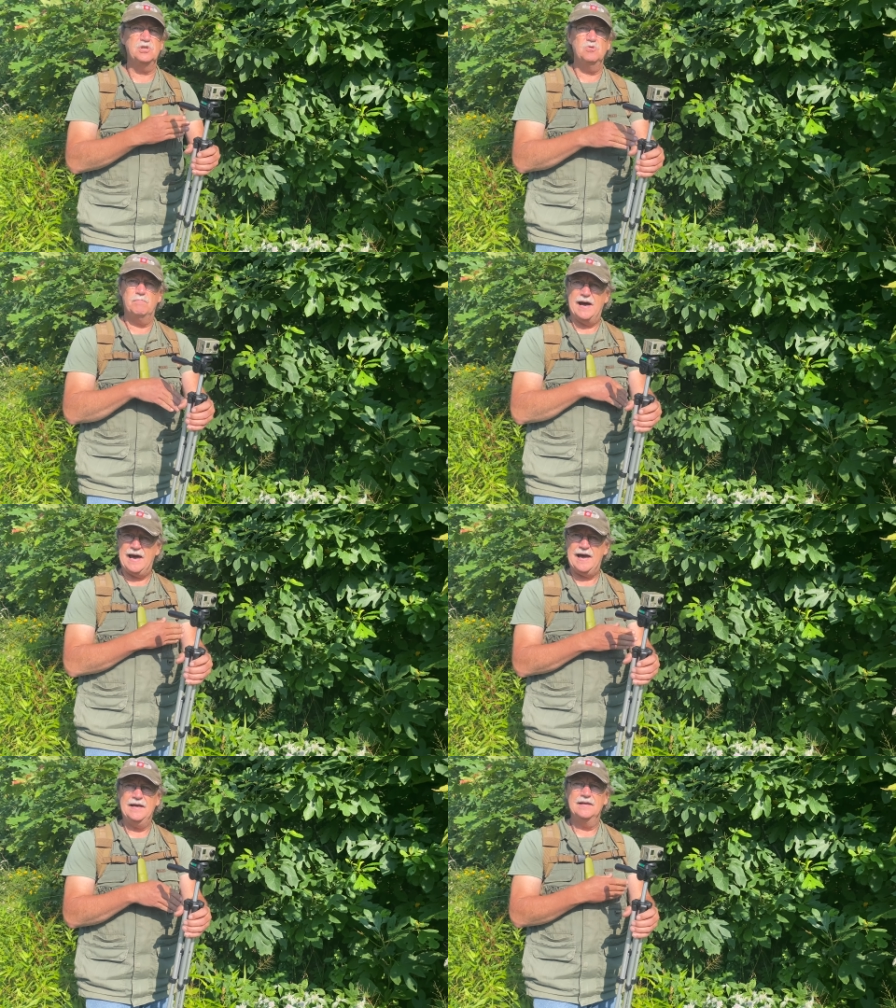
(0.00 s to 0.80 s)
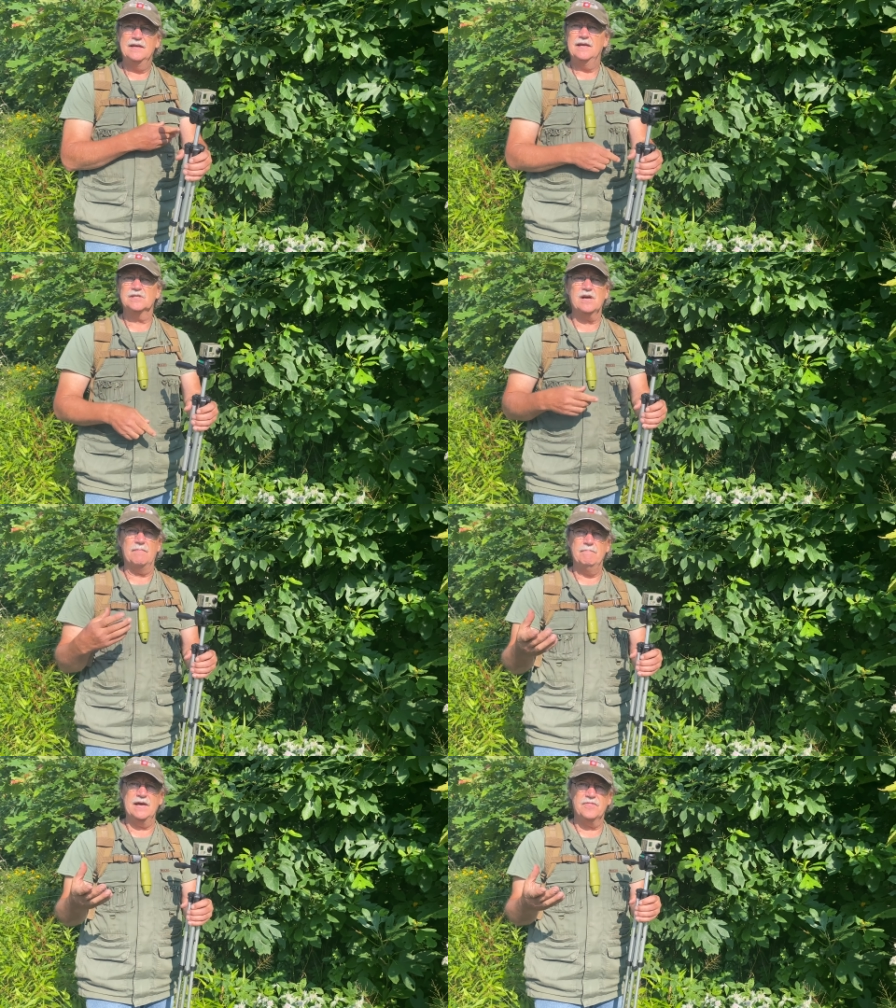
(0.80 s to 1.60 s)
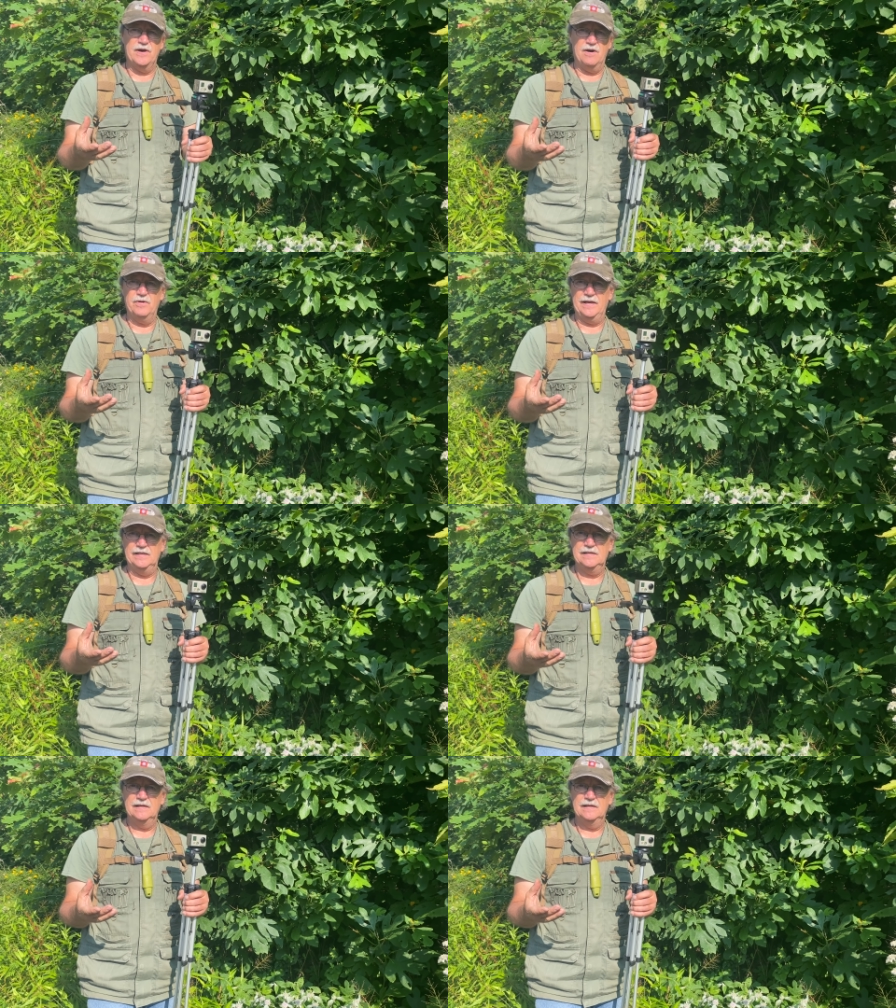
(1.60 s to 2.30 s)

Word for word: you buy has got menthol in it.